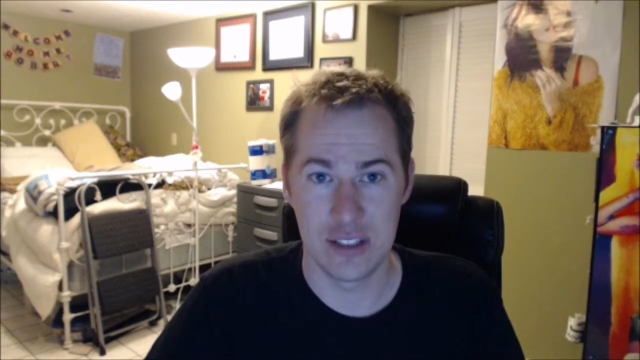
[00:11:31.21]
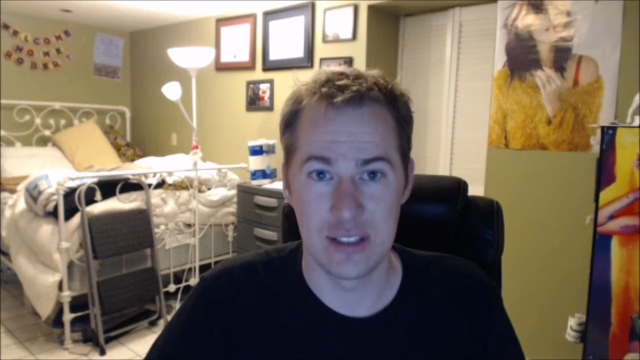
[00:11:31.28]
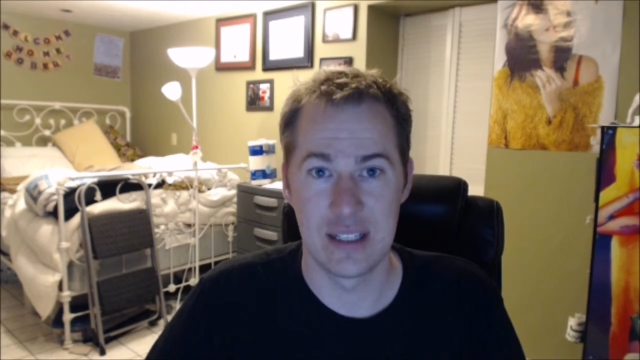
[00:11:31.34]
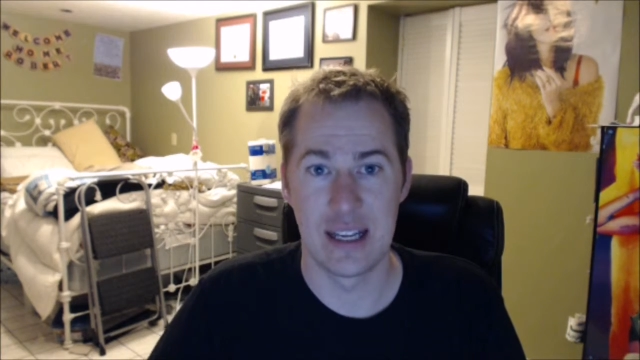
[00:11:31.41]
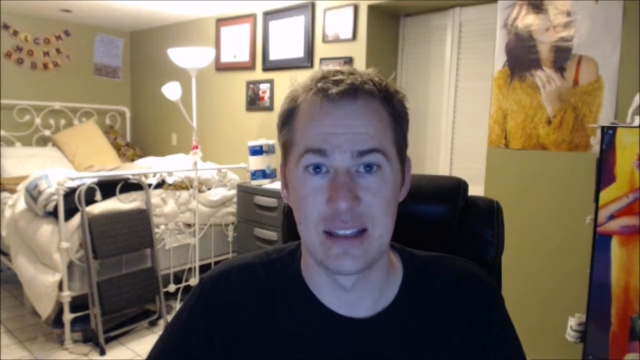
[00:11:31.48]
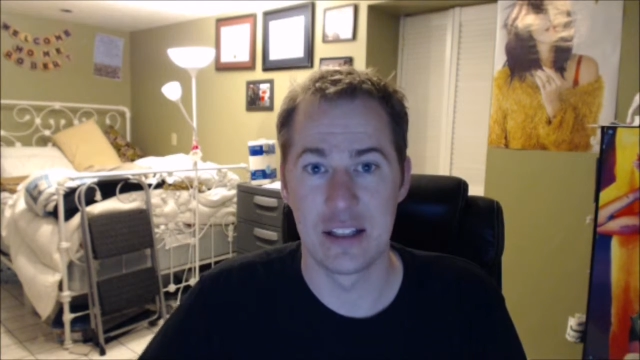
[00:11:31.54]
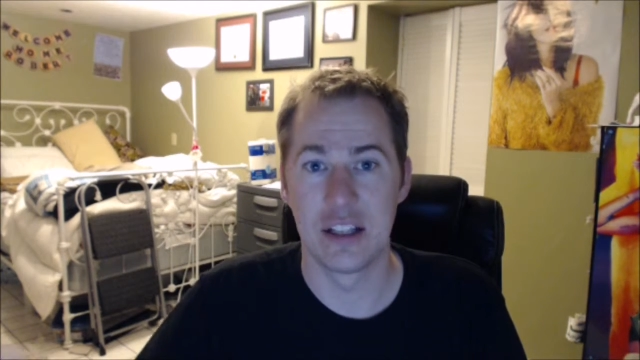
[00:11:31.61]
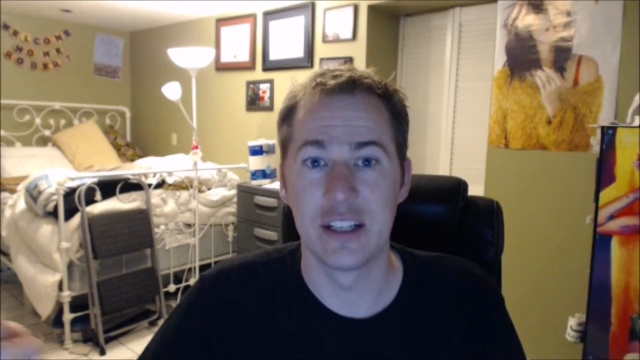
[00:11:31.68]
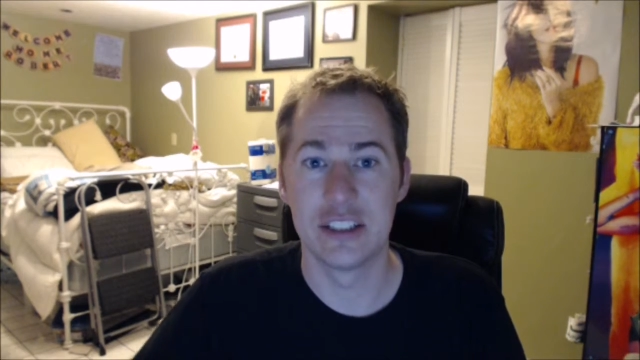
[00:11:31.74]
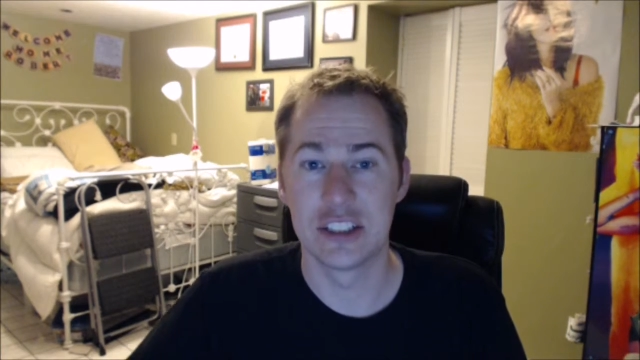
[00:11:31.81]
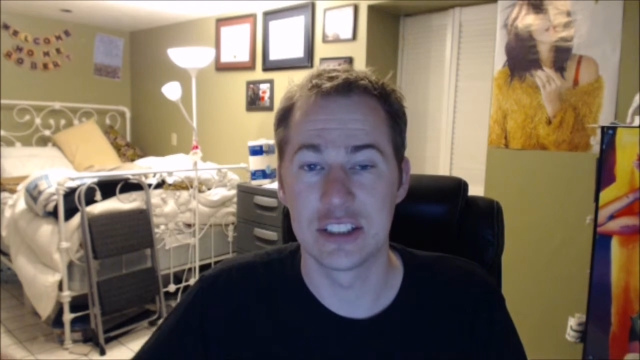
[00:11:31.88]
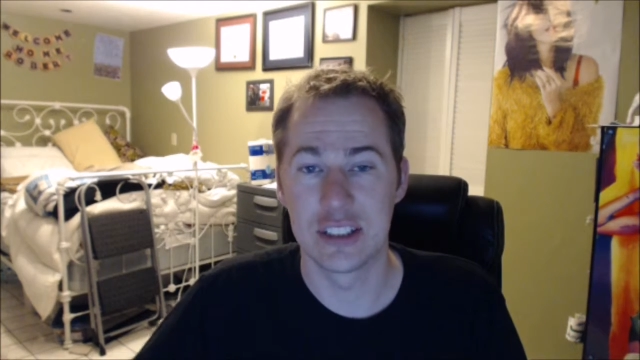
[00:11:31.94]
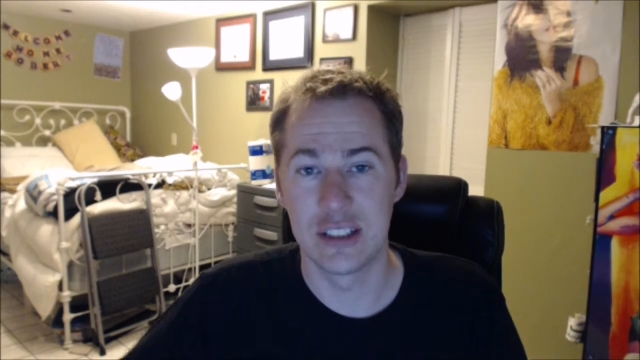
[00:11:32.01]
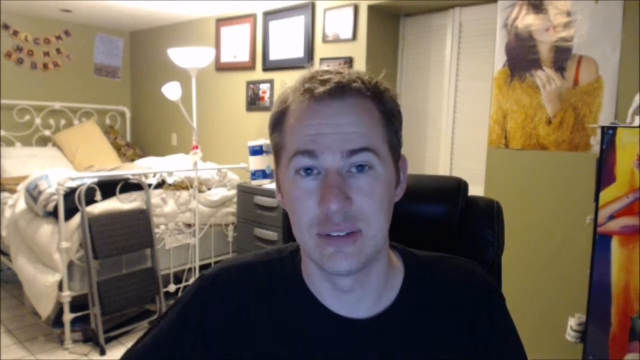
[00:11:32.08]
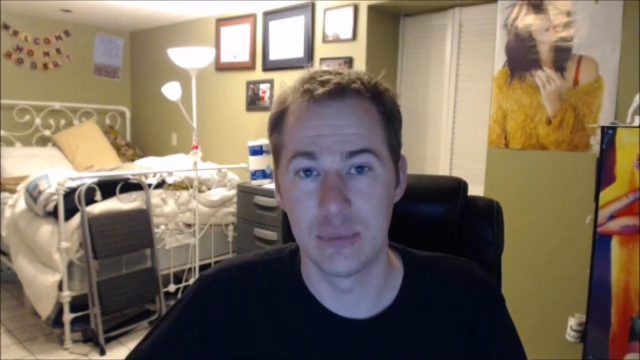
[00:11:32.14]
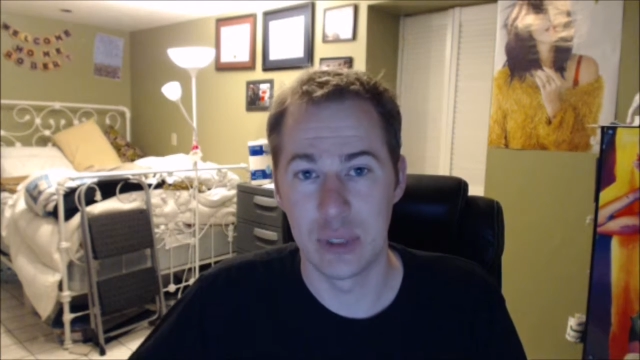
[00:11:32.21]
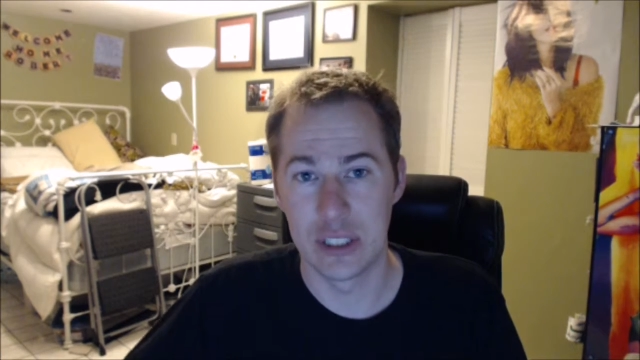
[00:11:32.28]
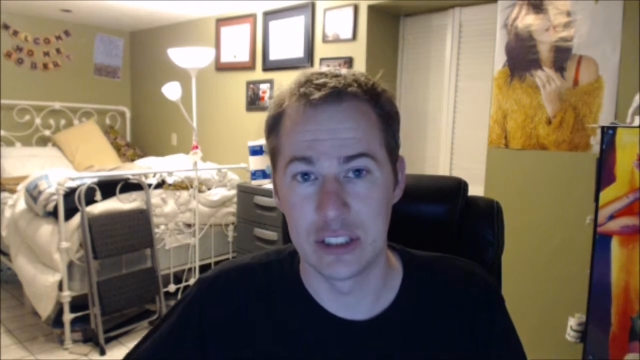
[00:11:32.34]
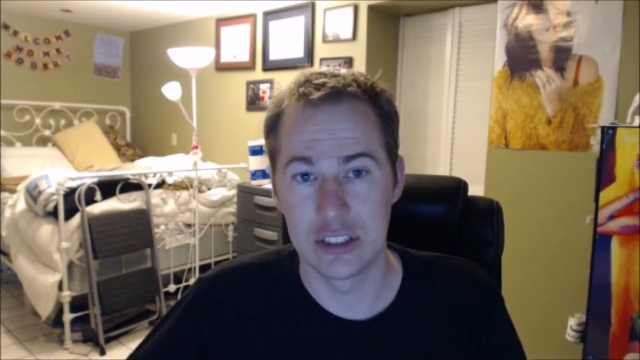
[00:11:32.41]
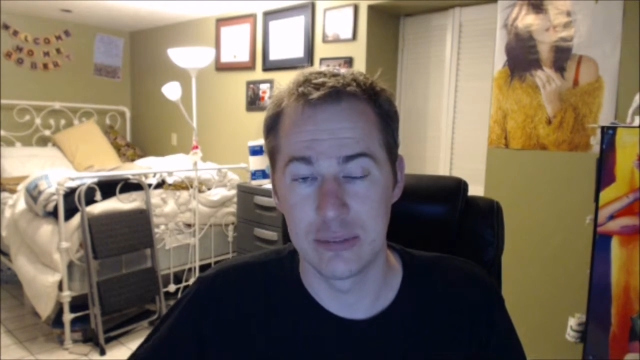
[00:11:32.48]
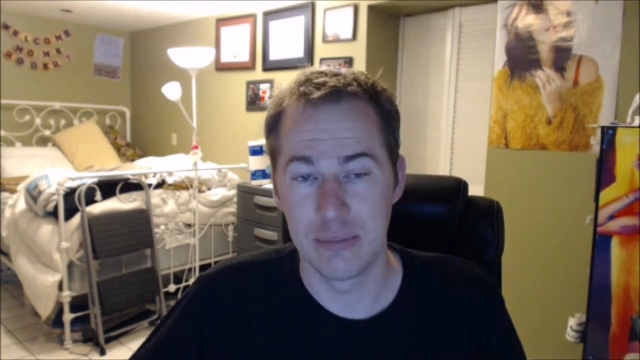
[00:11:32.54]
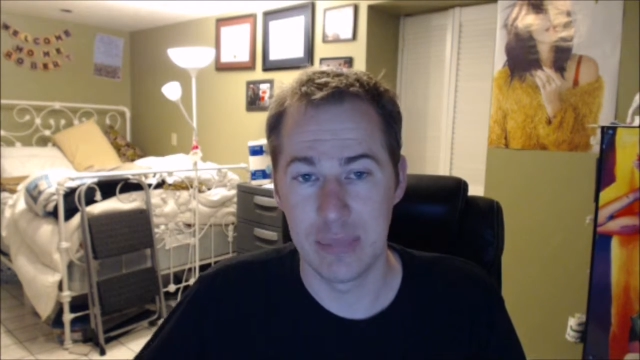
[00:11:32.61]
that the legislative
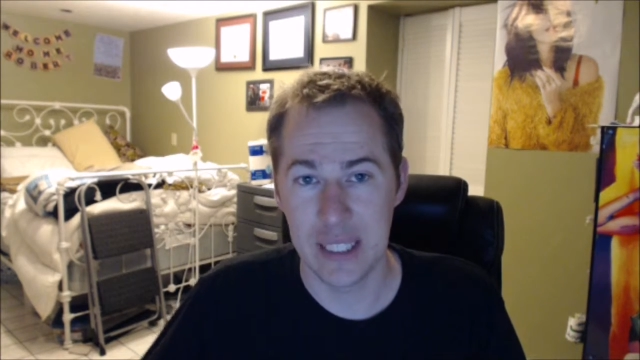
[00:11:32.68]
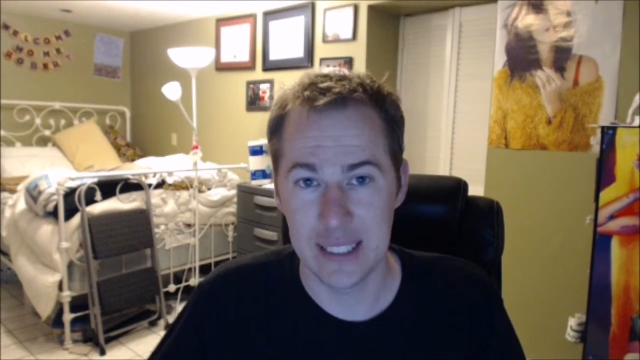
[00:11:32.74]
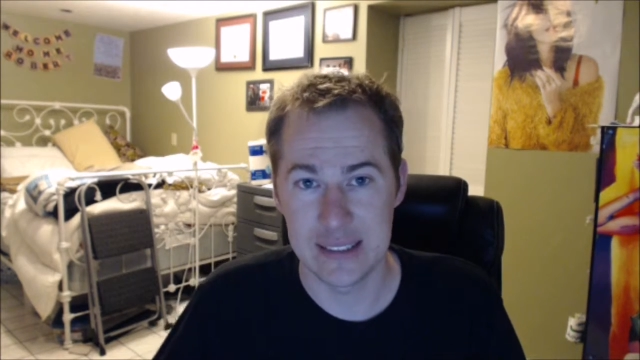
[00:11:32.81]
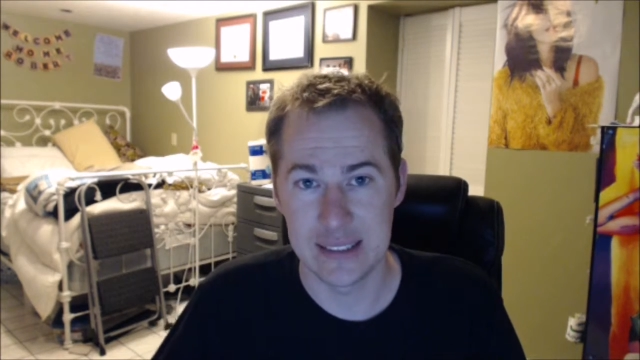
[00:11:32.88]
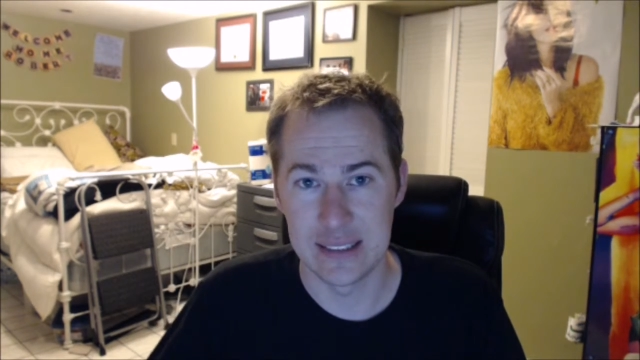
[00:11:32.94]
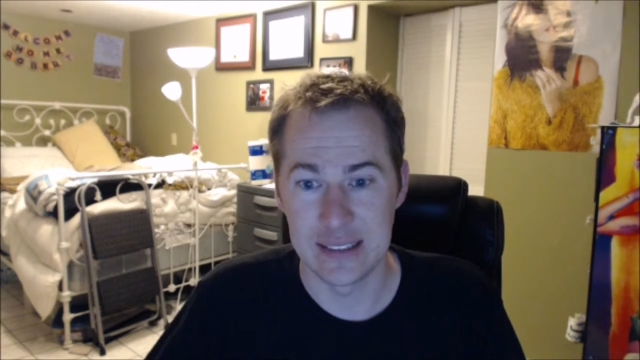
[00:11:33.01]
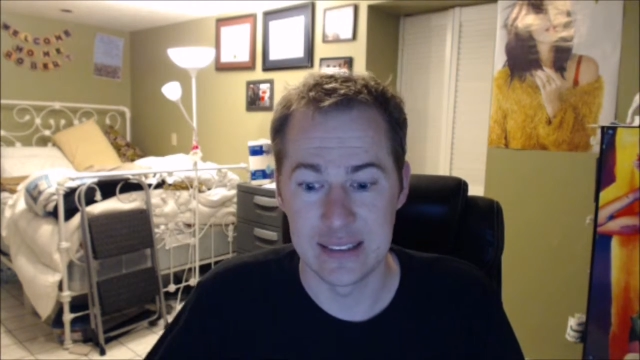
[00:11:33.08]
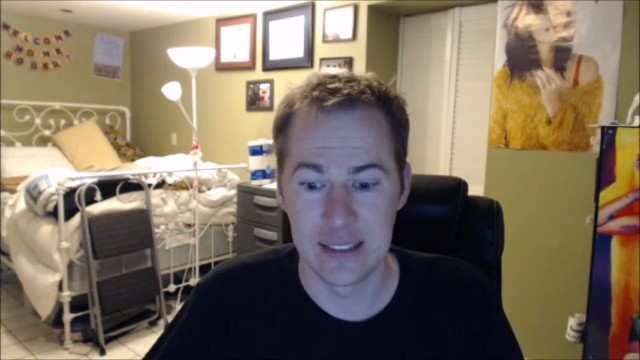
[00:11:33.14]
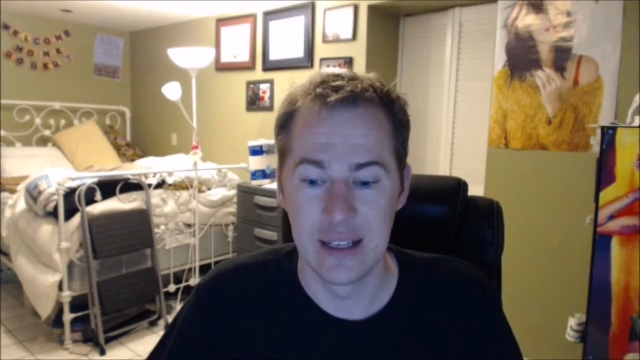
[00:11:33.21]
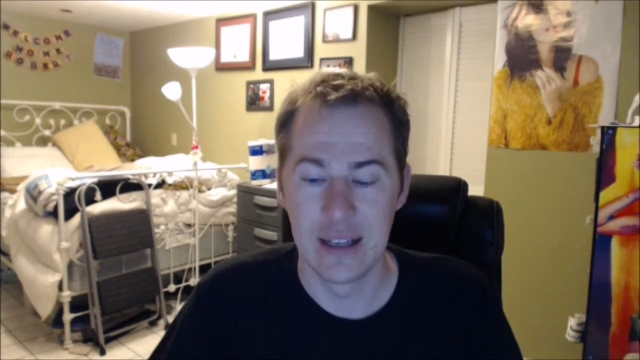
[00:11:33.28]
branch passes.